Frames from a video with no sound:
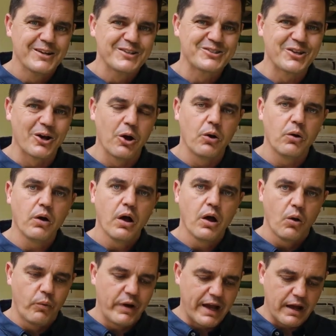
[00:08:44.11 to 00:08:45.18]
So
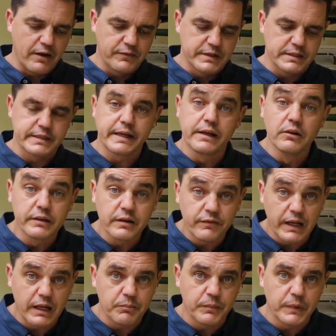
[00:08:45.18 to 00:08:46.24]
we have the skill
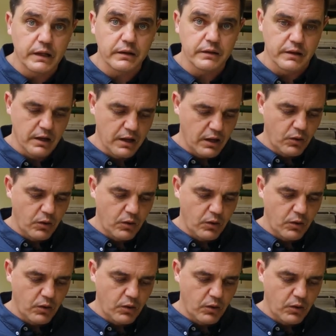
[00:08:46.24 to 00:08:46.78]
development,